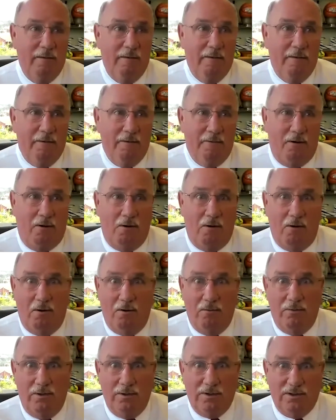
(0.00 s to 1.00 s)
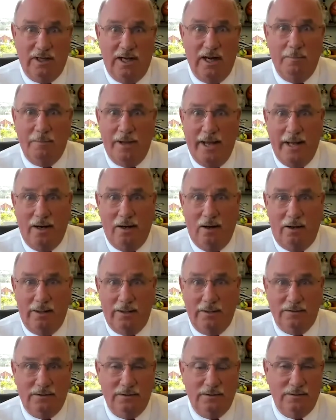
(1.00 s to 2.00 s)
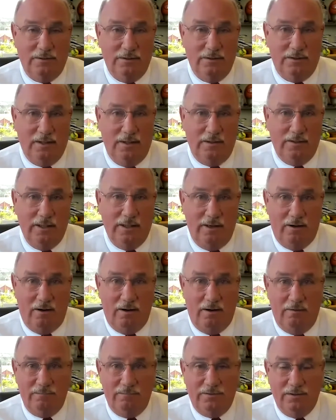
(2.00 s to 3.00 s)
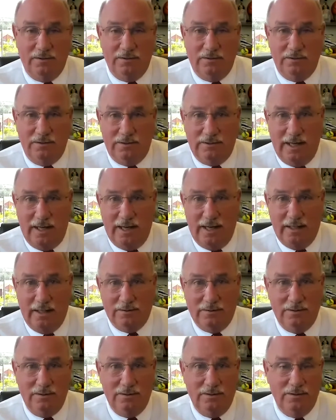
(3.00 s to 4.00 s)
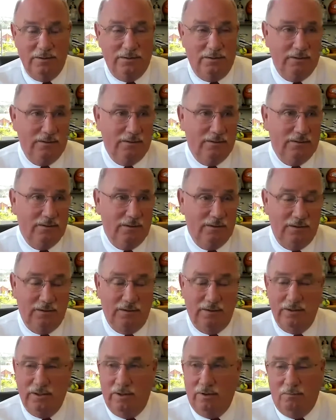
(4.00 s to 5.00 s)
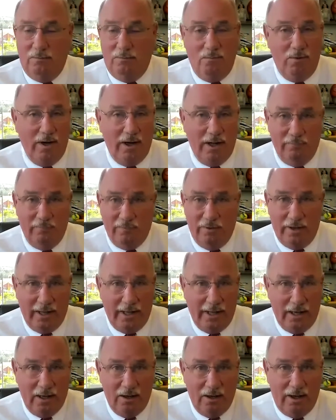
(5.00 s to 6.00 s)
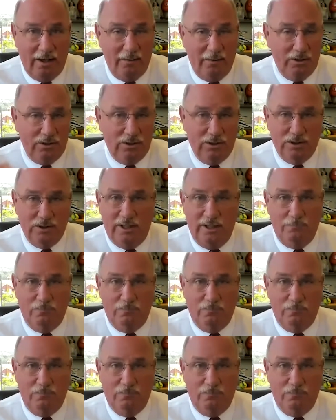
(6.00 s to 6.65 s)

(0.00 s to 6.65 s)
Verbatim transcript: all the same headlines. Is it the tariffs? Is it taxes? Is it, you know, whatever the headline, we just keep